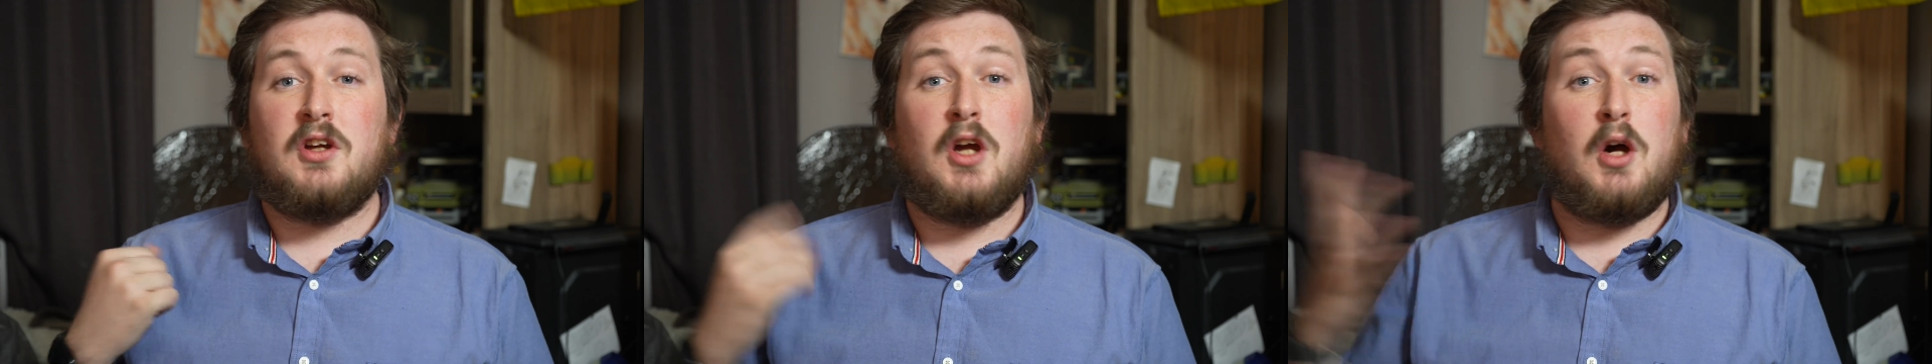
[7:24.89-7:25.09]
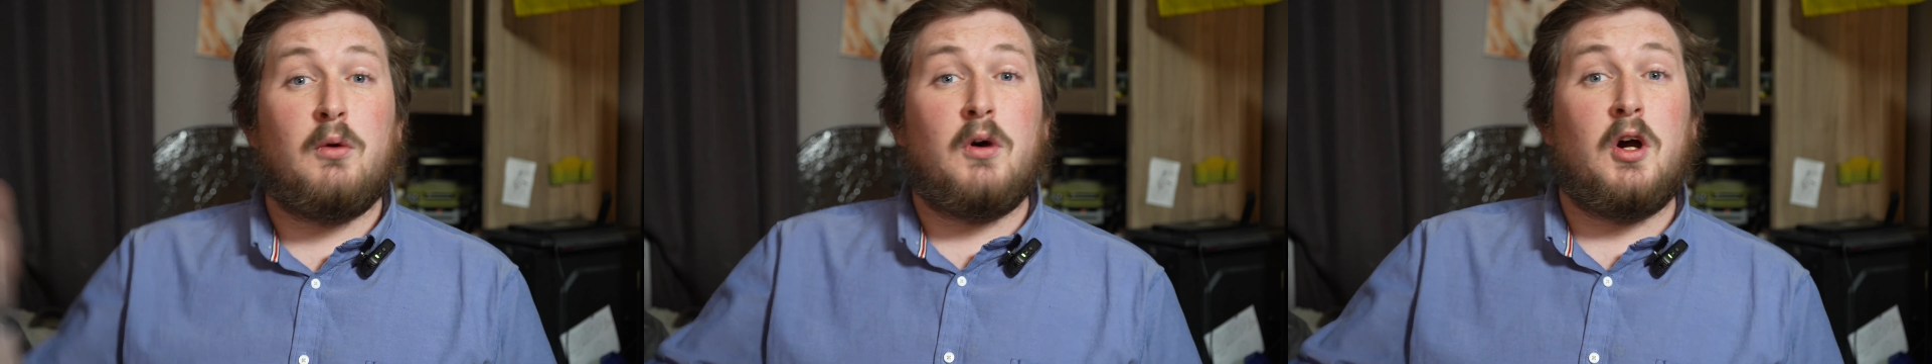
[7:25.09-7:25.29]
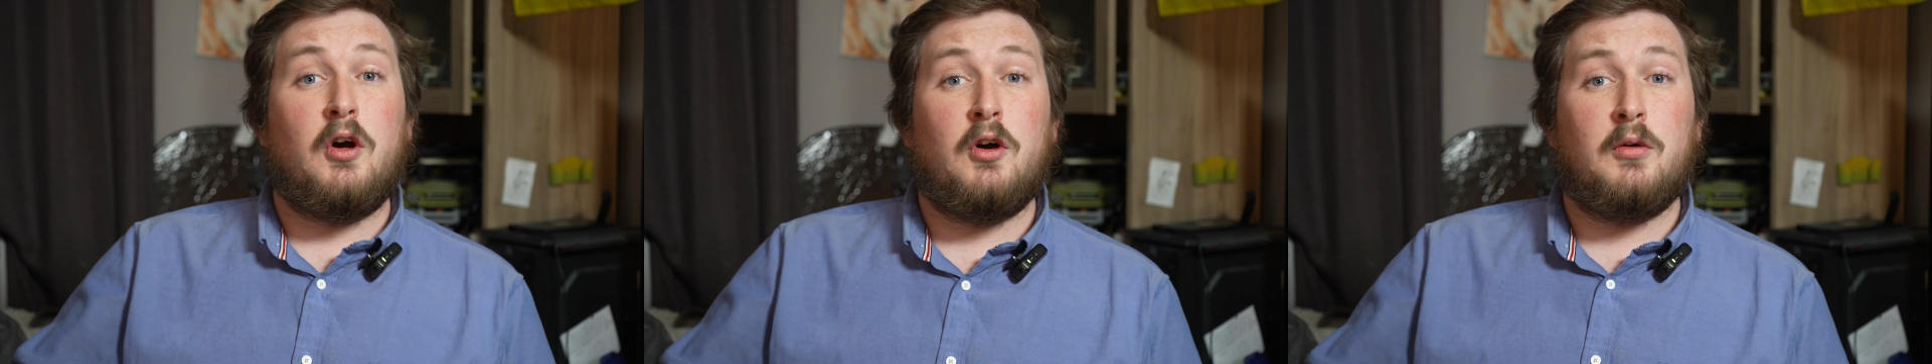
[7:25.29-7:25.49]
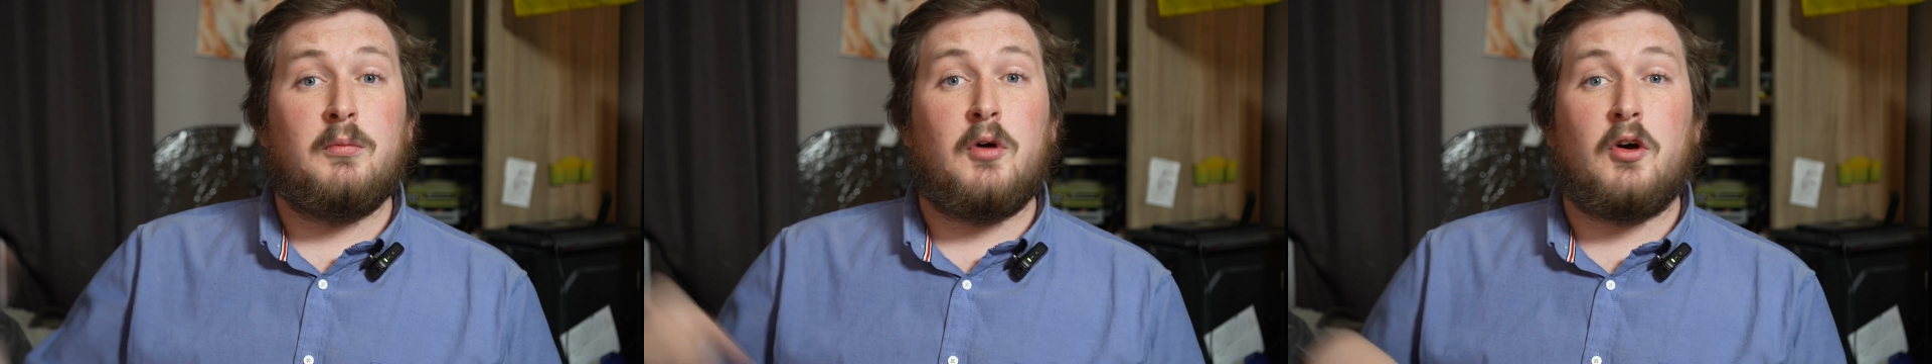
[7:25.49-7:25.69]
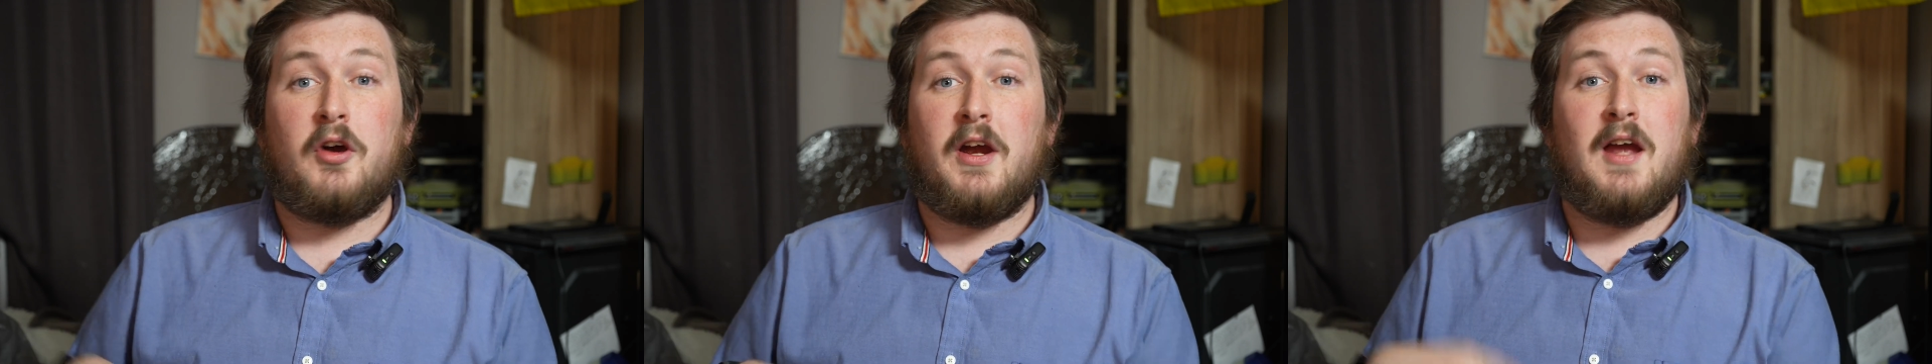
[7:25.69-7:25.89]
go home
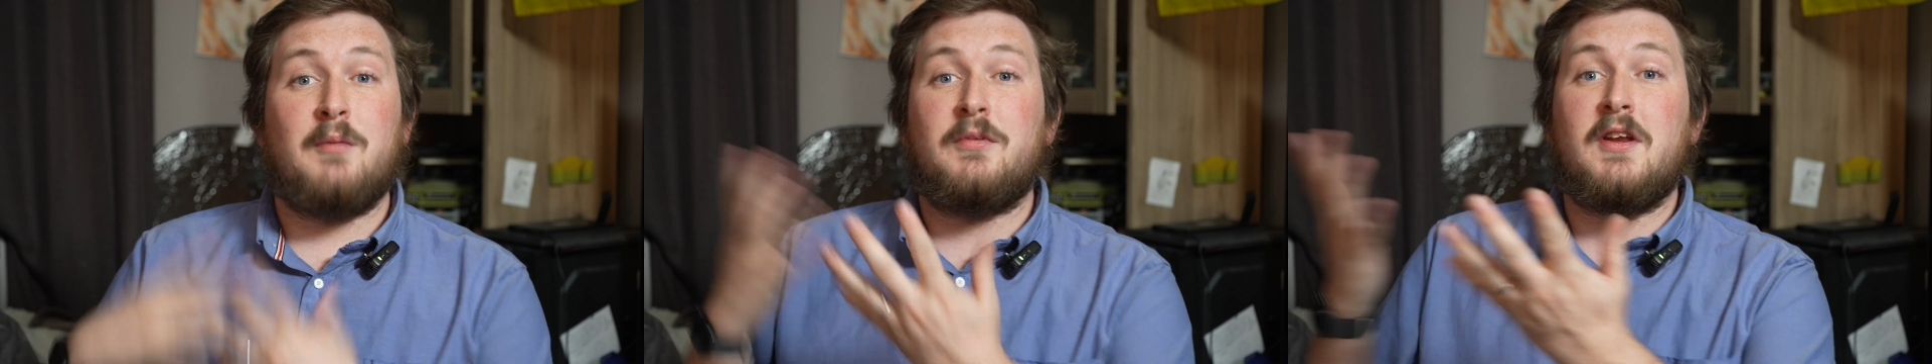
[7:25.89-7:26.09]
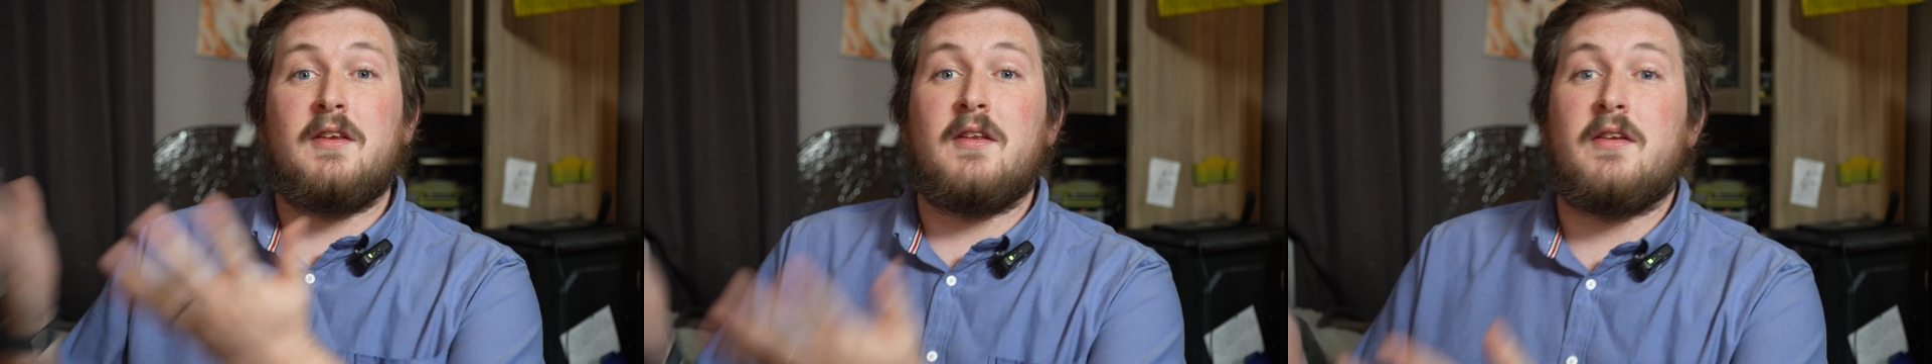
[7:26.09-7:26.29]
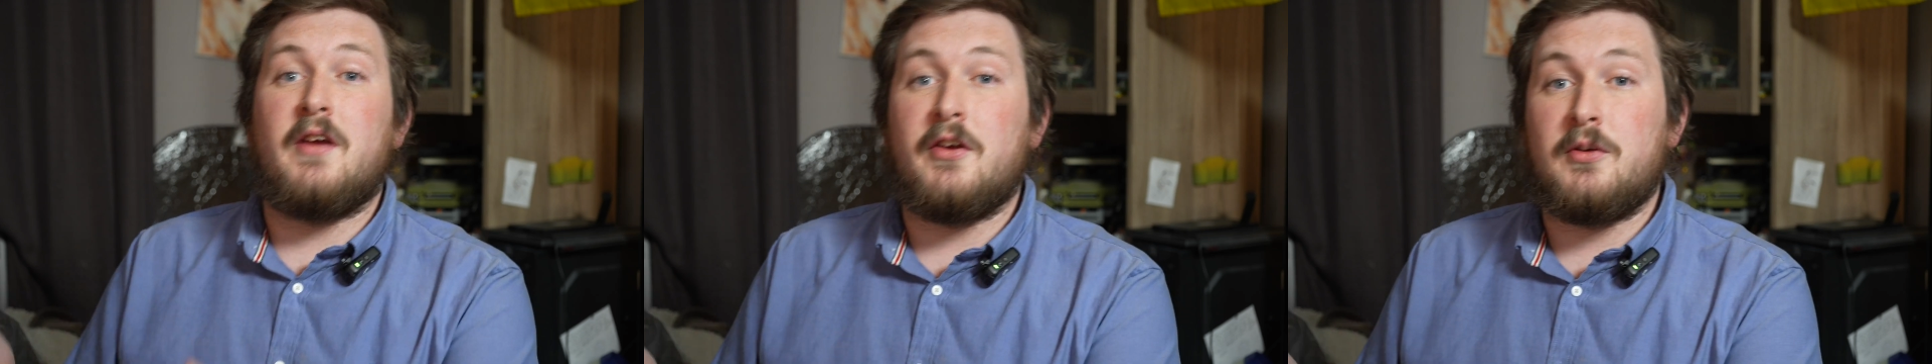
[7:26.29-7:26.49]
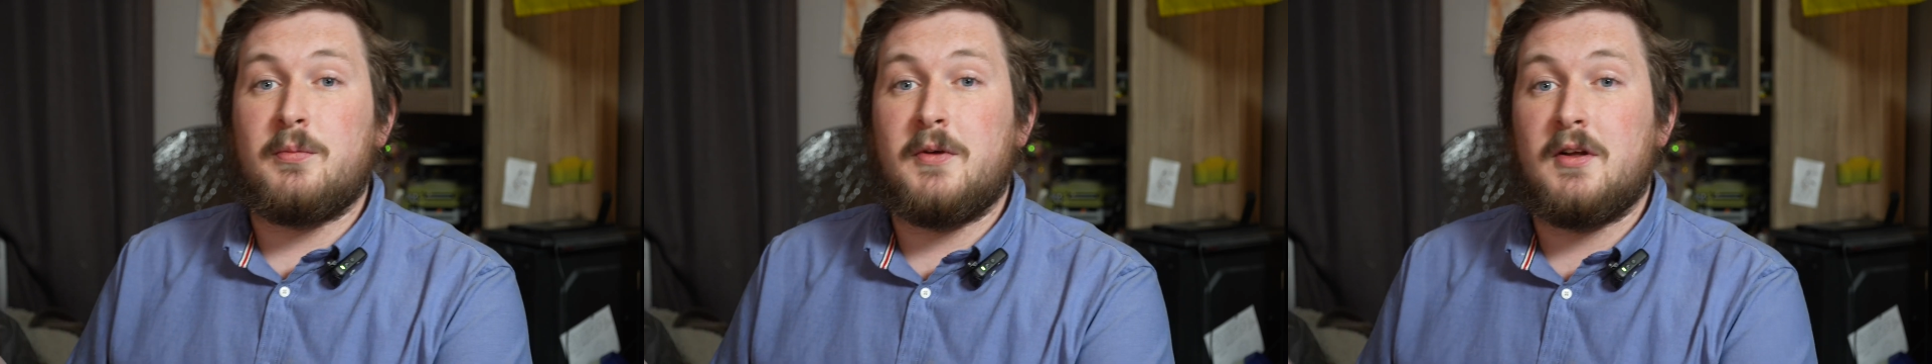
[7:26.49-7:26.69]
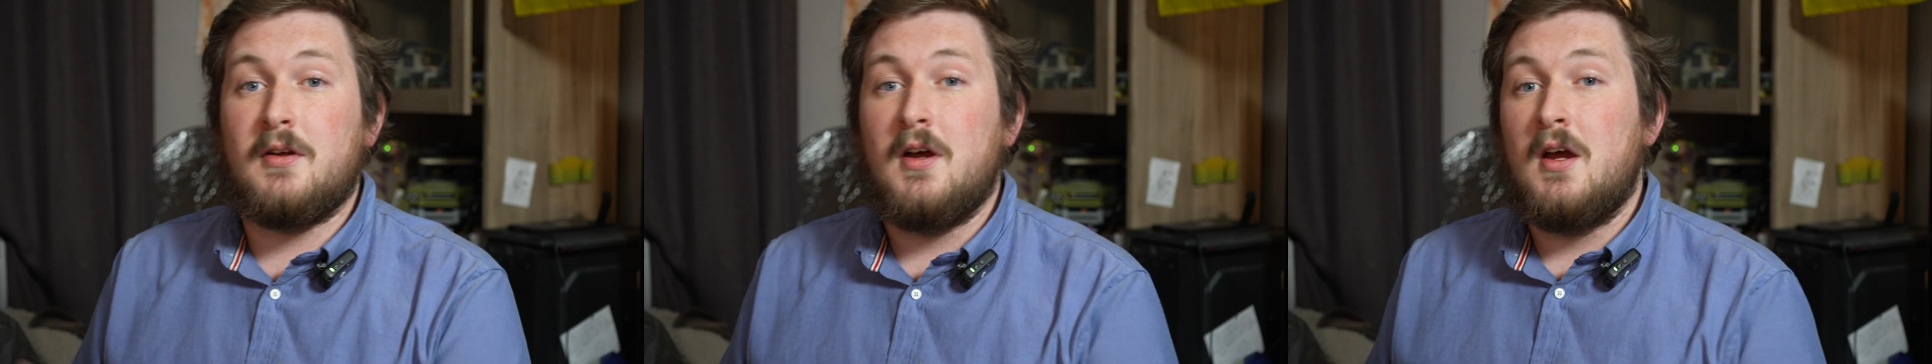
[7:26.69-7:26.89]
or empty the
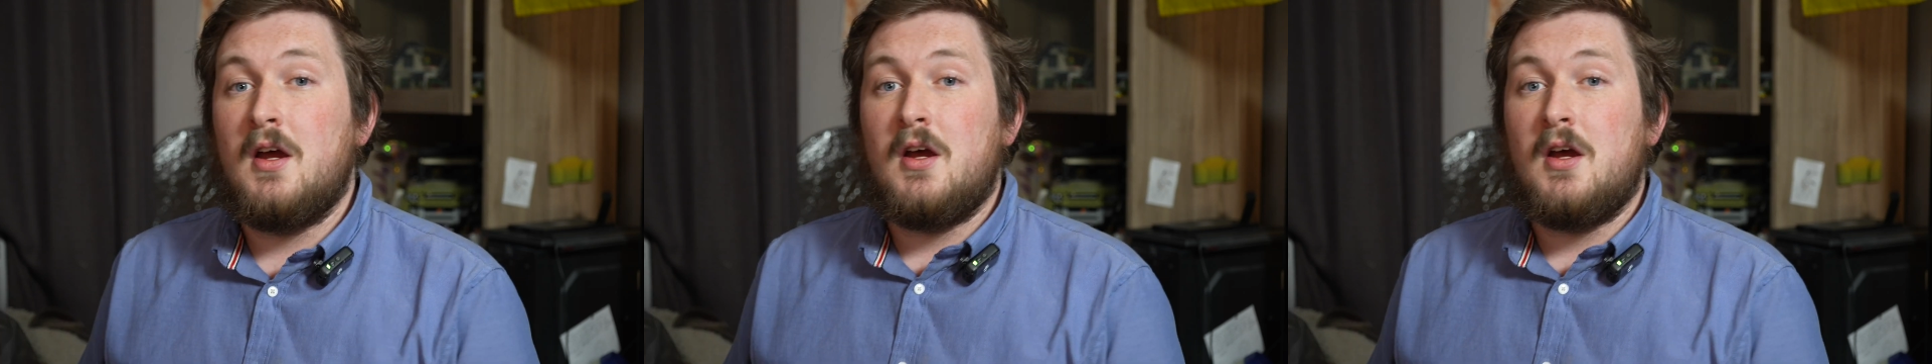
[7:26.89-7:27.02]
dustbin